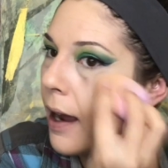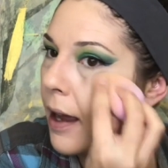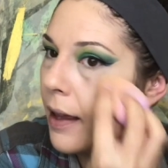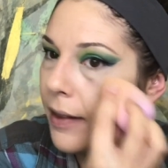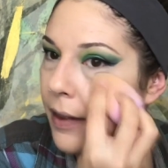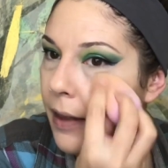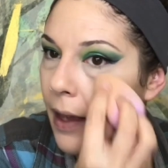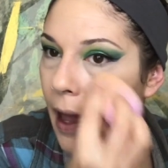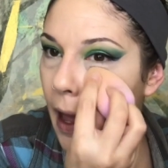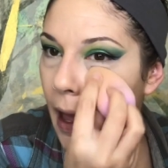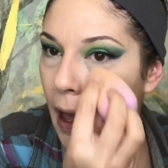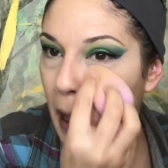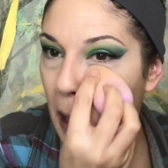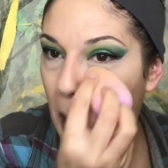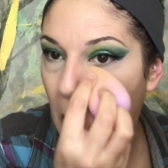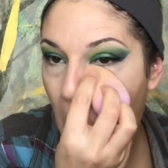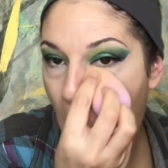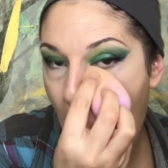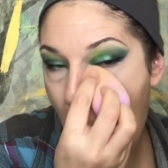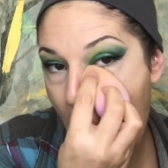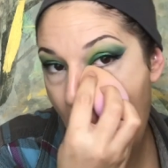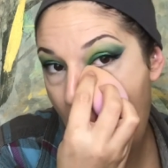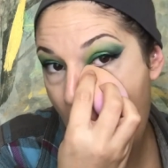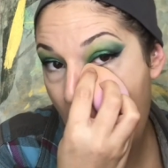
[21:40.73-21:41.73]
that
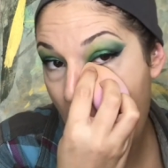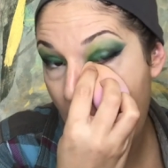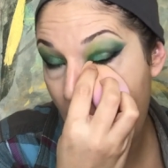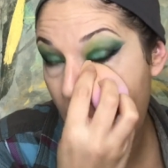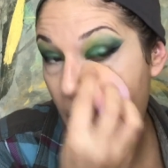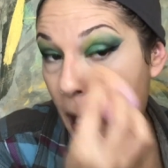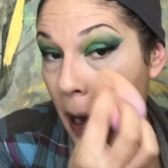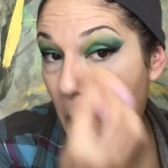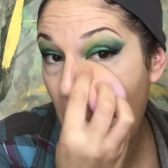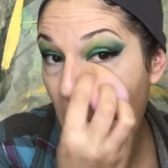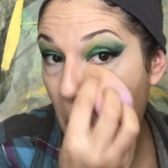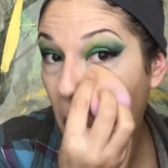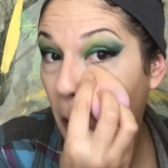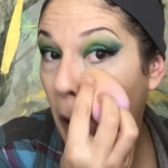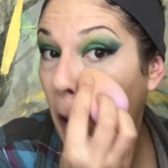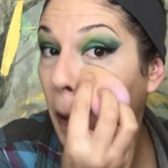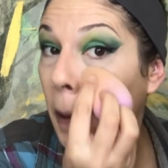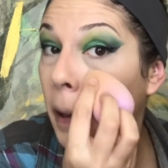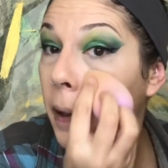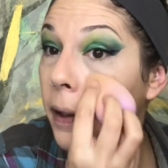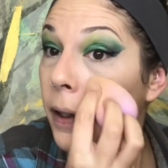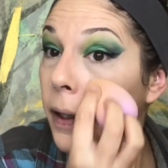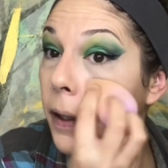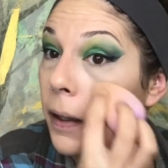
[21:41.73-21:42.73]
I
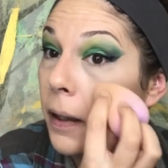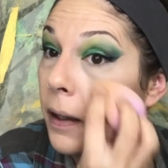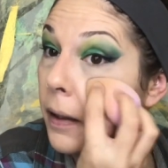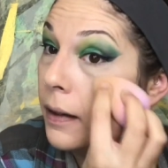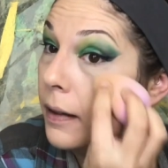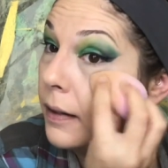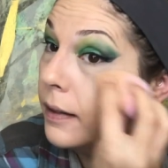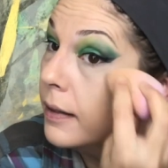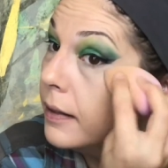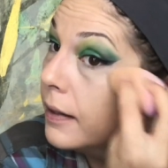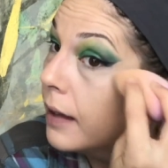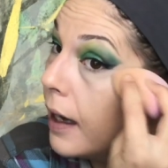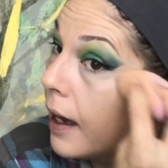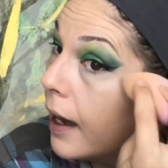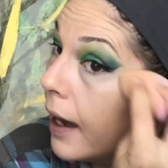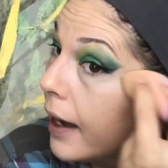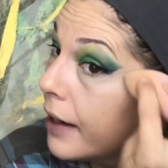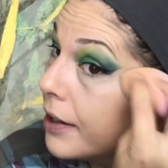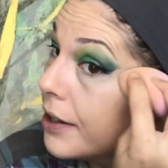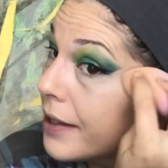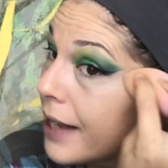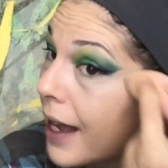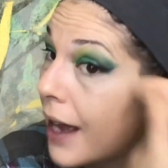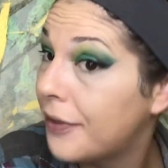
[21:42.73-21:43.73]

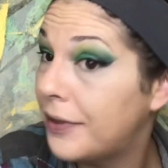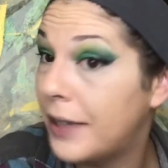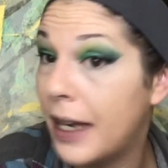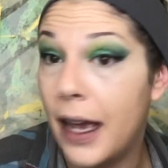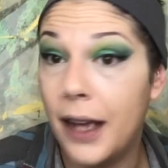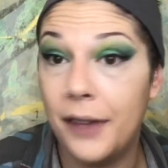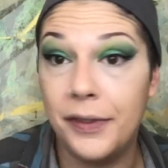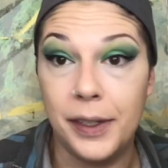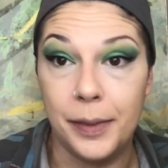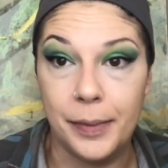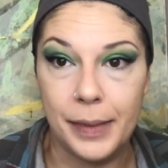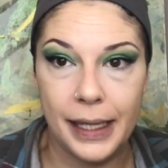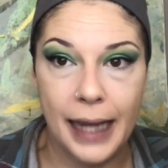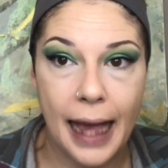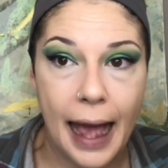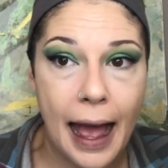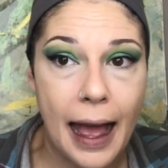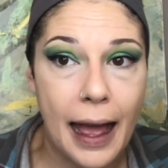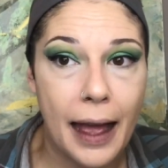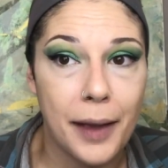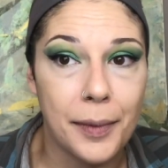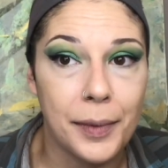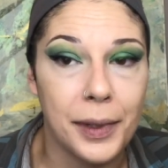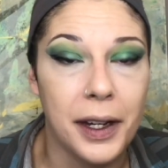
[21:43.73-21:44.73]
just have to have some
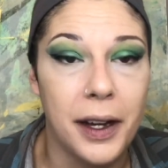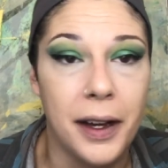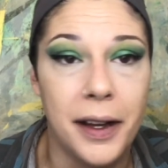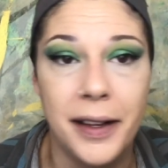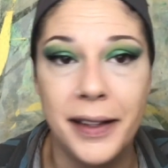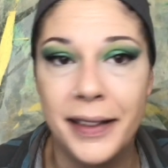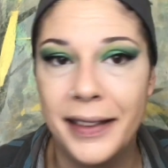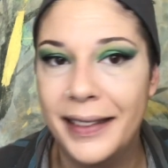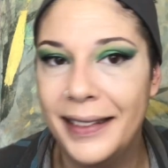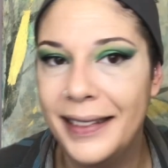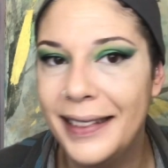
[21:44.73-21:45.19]
time, y'all.